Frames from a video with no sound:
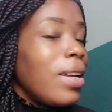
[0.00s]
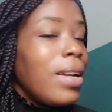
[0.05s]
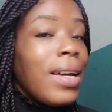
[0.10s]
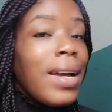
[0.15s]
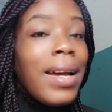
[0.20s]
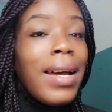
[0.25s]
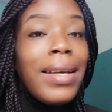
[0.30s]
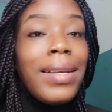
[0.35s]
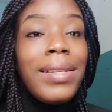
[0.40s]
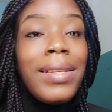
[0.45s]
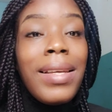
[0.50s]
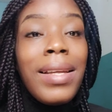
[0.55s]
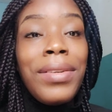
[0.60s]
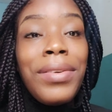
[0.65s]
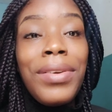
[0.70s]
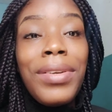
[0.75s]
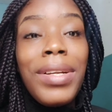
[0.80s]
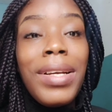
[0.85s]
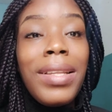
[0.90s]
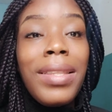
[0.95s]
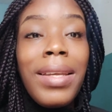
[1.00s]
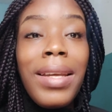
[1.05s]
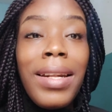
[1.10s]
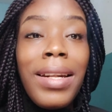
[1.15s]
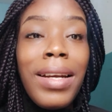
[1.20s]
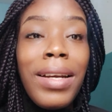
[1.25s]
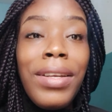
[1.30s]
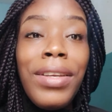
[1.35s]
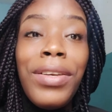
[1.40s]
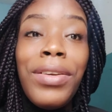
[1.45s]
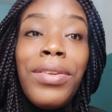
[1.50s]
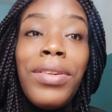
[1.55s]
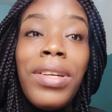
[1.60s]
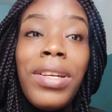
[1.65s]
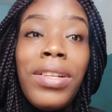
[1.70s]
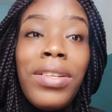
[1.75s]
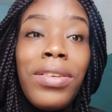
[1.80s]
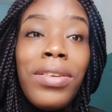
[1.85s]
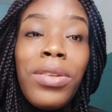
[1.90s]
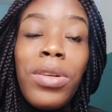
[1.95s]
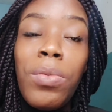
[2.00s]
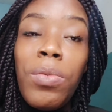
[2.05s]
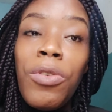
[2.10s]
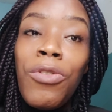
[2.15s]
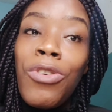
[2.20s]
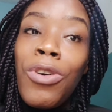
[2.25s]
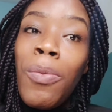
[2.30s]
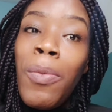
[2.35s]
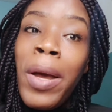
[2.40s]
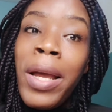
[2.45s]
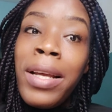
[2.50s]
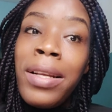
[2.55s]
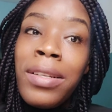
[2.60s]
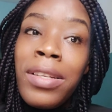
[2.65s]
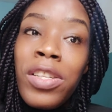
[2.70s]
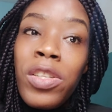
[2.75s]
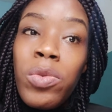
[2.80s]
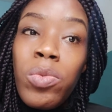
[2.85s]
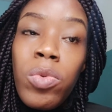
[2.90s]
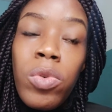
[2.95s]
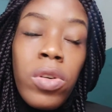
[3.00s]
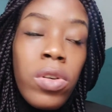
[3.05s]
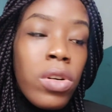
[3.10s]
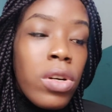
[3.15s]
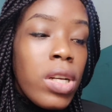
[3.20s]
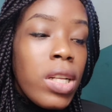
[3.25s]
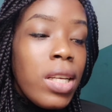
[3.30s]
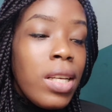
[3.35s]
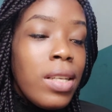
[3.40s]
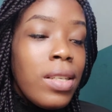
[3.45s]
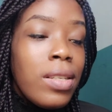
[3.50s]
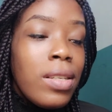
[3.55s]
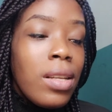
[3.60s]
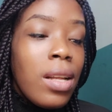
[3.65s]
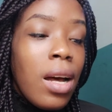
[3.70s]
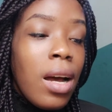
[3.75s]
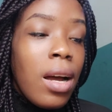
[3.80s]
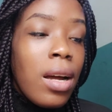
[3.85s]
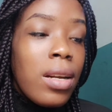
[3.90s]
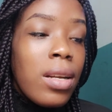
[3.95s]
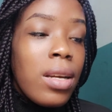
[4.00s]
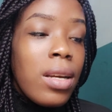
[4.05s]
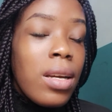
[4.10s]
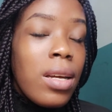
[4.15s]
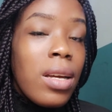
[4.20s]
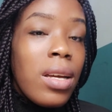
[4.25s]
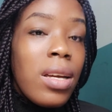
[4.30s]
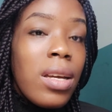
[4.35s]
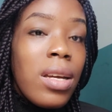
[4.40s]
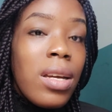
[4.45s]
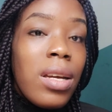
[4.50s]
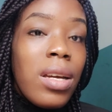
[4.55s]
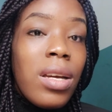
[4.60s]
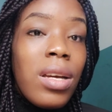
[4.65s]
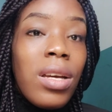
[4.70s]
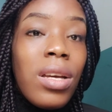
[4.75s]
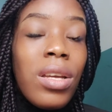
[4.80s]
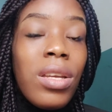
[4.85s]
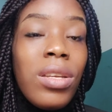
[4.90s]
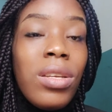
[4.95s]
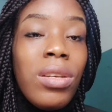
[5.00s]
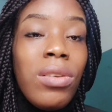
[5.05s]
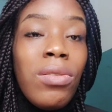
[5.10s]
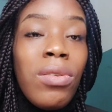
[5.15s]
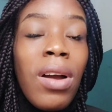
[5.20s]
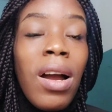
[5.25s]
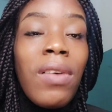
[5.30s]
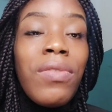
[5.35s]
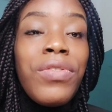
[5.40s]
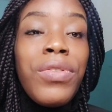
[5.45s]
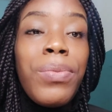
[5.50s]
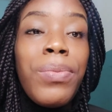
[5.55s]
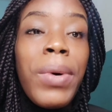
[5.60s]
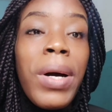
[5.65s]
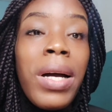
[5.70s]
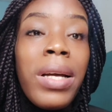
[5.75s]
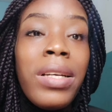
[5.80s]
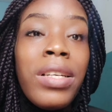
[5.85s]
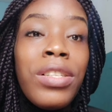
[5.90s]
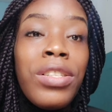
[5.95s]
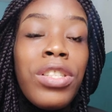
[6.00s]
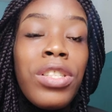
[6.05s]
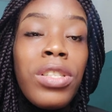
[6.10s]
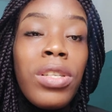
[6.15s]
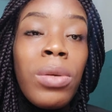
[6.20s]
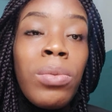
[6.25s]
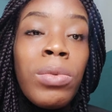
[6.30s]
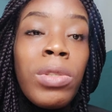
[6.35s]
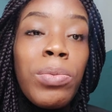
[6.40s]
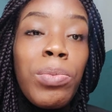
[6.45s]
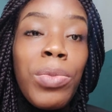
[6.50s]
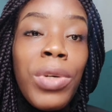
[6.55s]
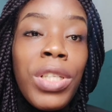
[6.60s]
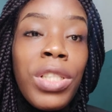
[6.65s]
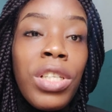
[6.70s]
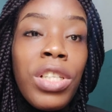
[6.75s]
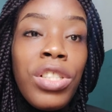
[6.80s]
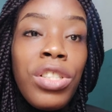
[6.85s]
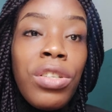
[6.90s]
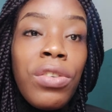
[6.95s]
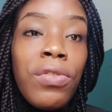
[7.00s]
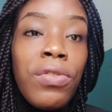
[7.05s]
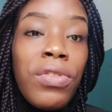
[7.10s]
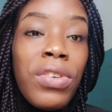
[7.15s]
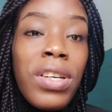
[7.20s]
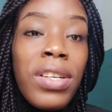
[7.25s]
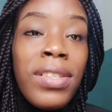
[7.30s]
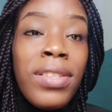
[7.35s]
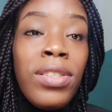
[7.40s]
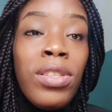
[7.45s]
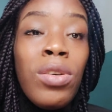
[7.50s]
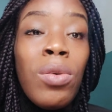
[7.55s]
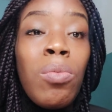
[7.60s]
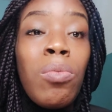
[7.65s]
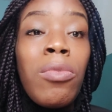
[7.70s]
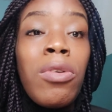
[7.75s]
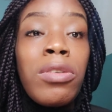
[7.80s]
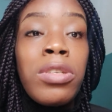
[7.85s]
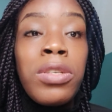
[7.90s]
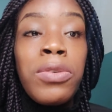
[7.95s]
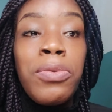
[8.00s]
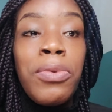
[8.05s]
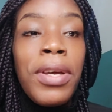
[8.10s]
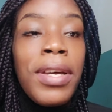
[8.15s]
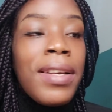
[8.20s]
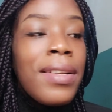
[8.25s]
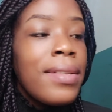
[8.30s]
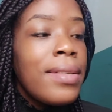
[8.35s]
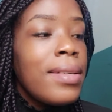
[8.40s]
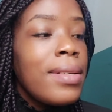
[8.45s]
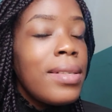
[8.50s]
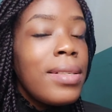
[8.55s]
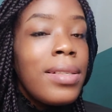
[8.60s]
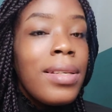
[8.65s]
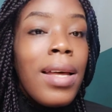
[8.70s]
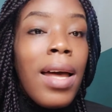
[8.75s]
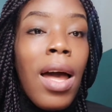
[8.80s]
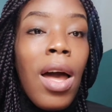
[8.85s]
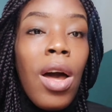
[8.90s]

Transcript: Hey guys, another thing that you need to know before buying this product is that you have to buy a sun protection face. You must wear this